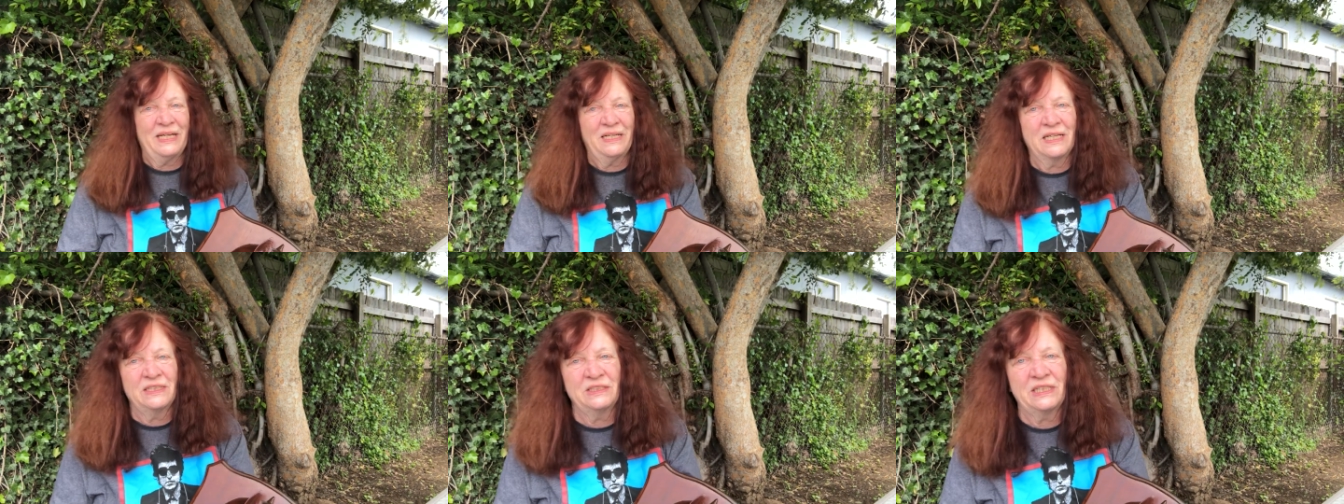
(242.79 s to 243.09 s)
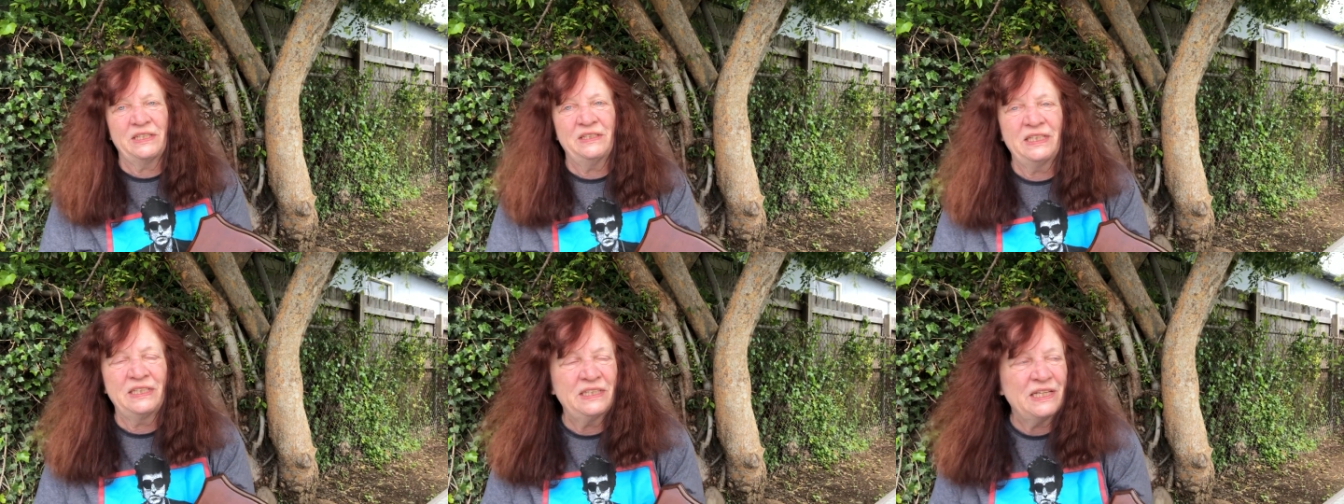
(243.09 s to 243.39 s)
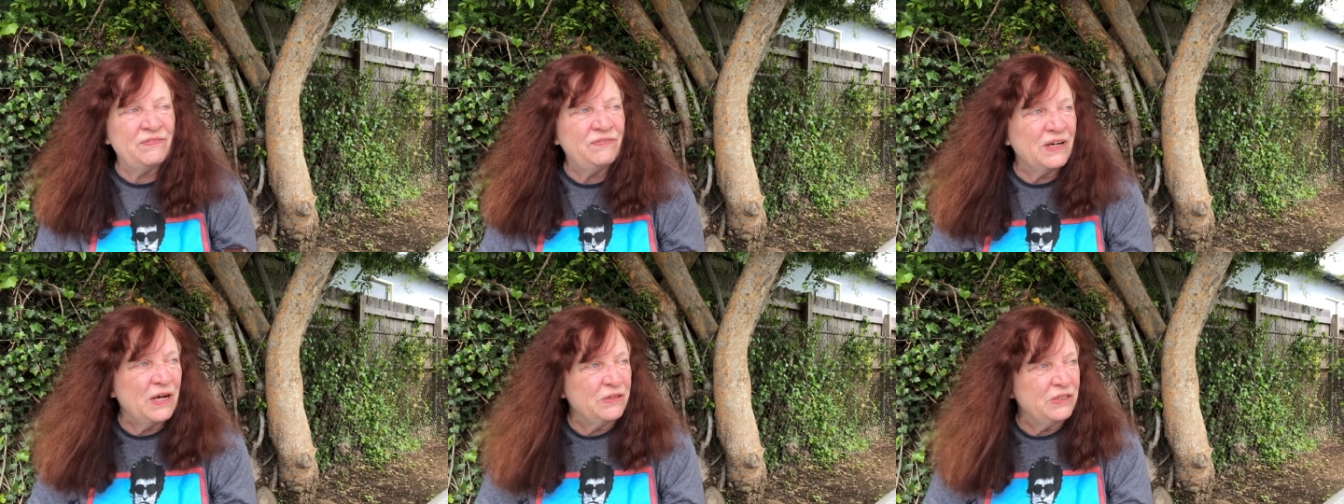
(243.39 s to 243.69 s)
because I think
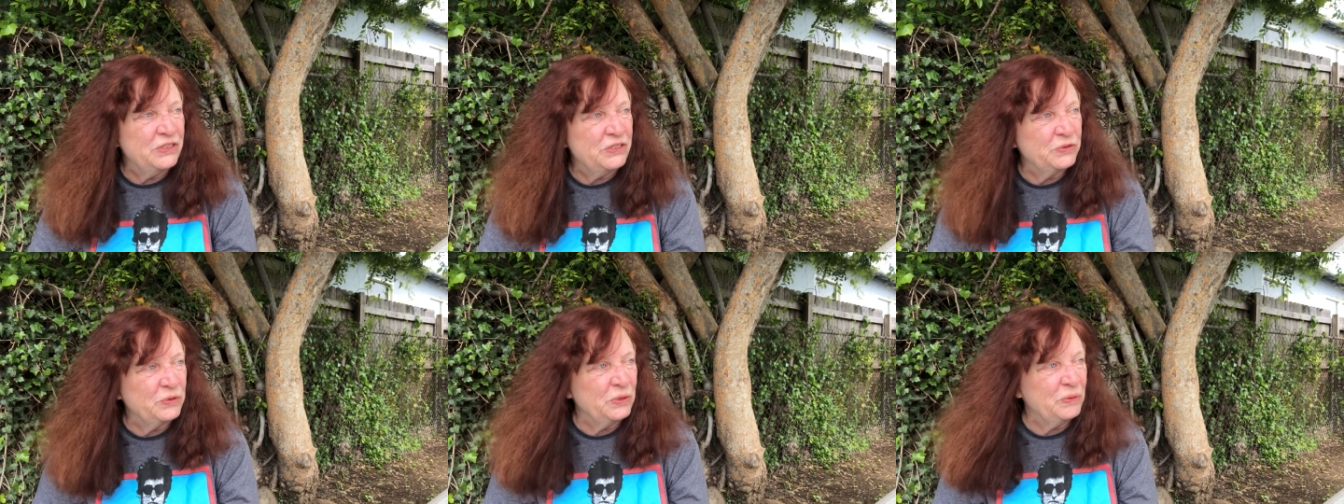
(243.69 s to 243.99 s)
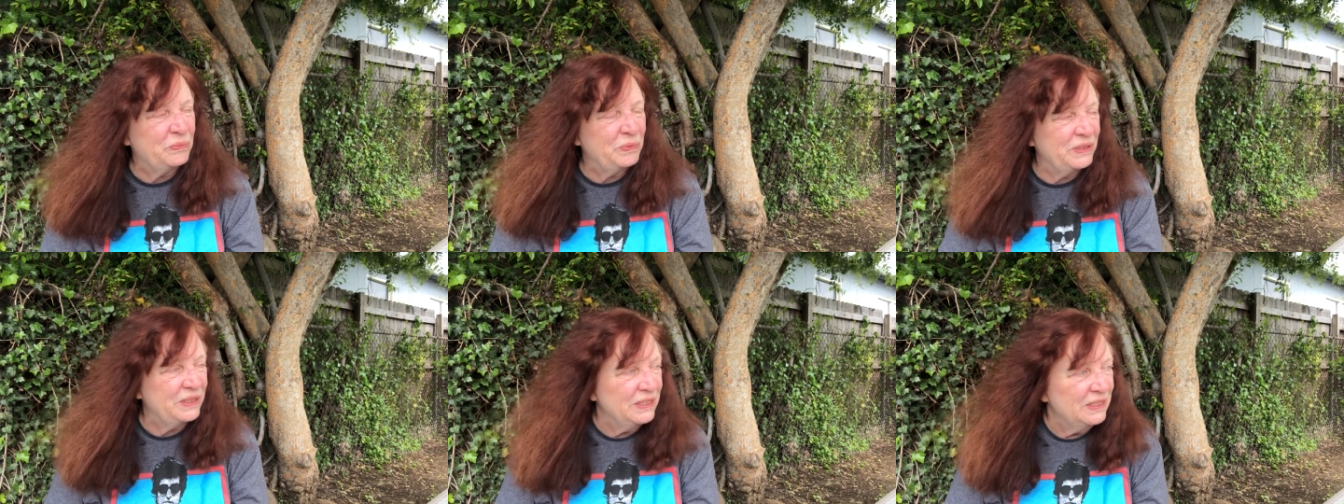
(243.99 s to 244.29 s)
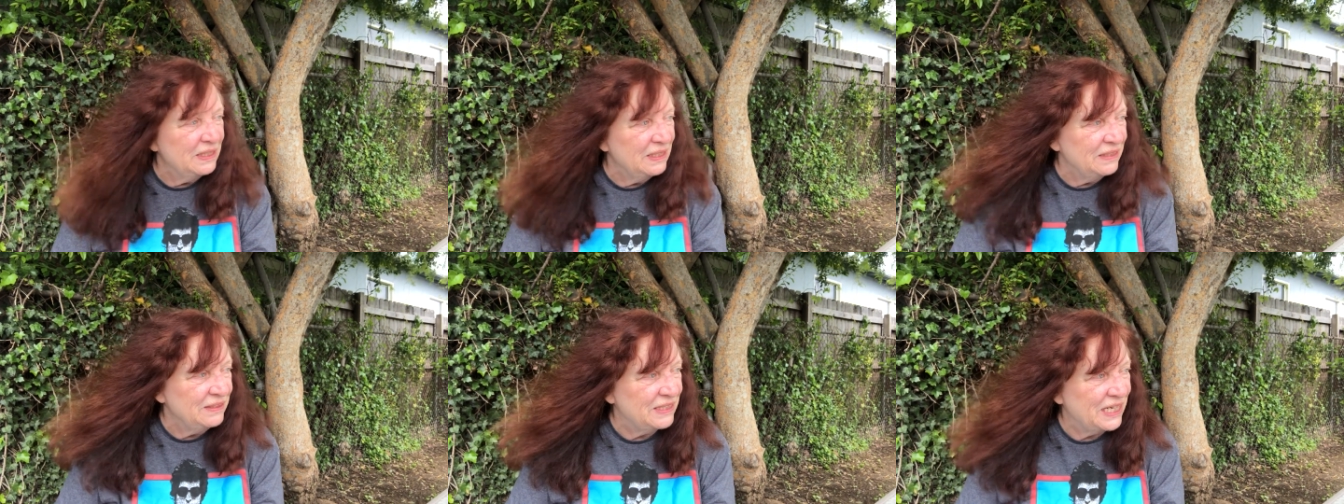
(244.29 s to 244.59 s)
they founded the group in
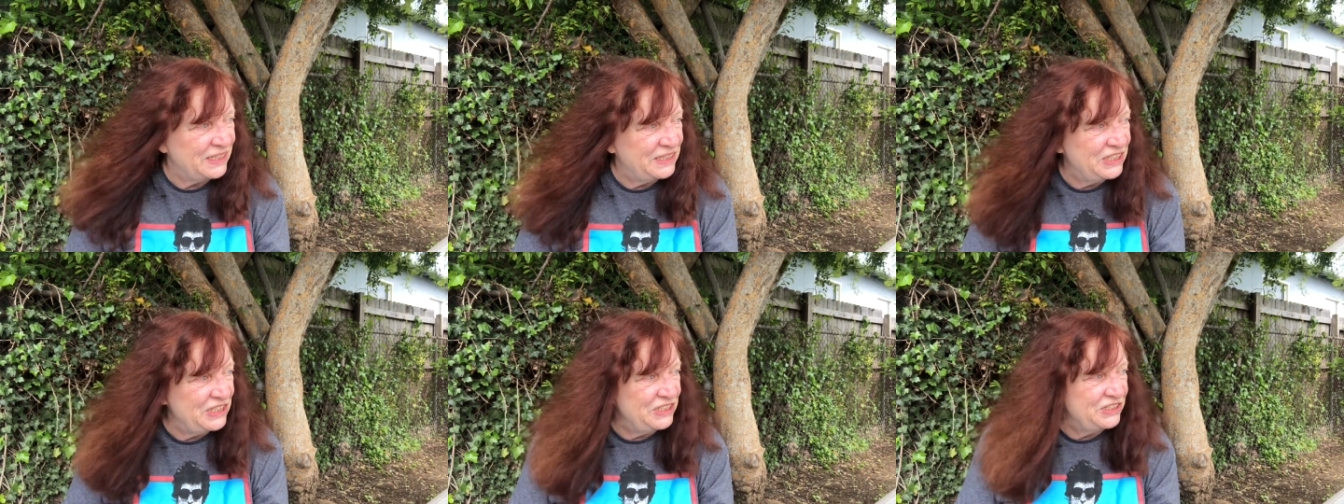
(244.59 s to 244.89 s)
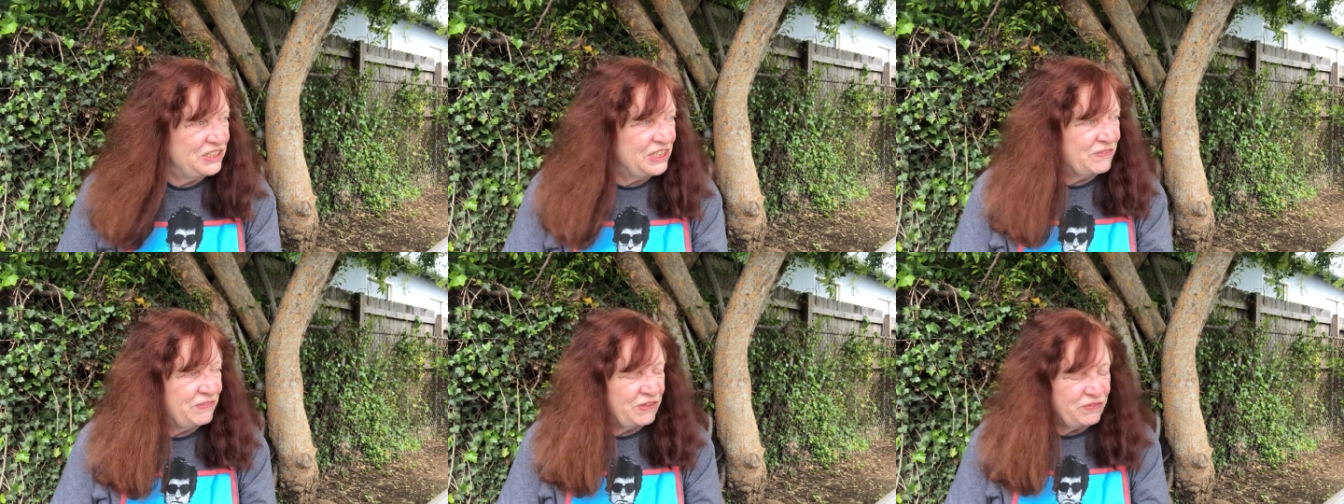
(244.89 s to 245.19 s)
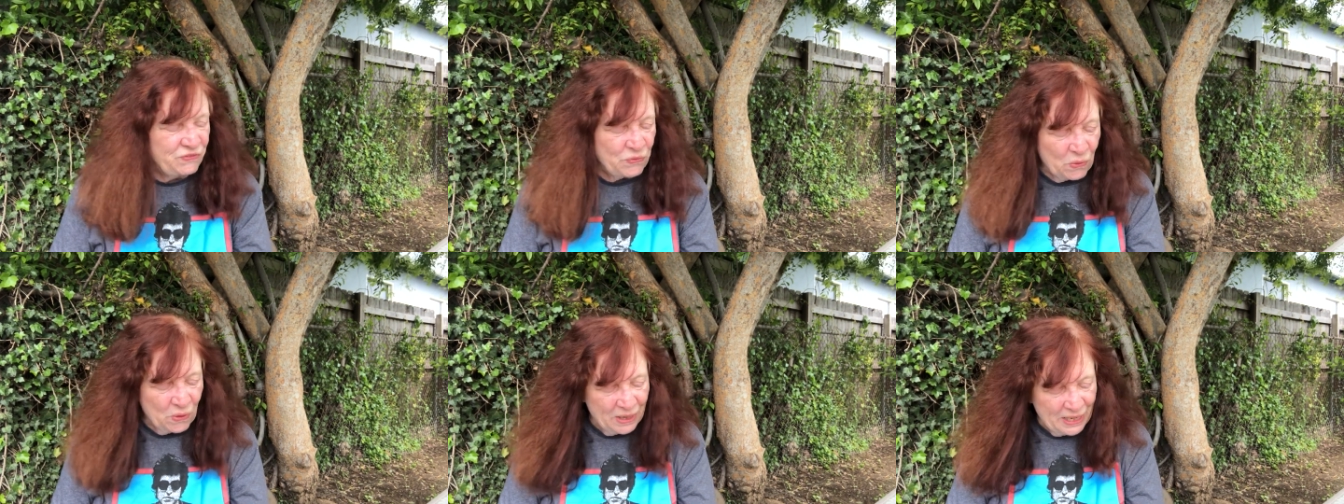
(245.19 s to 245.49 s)
nineteen
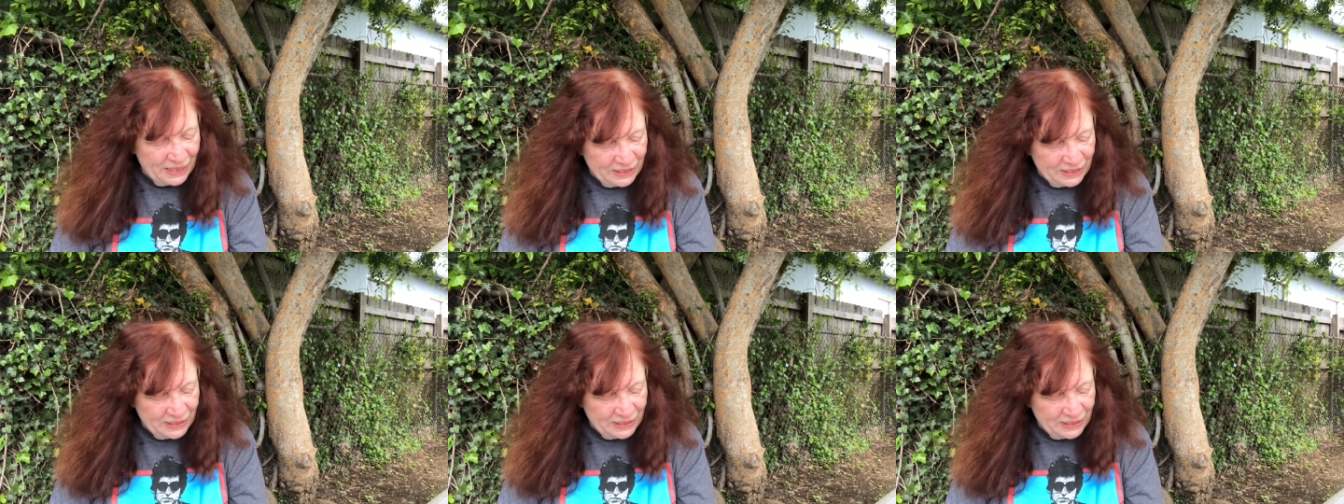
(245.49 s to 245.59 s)
seventy-four.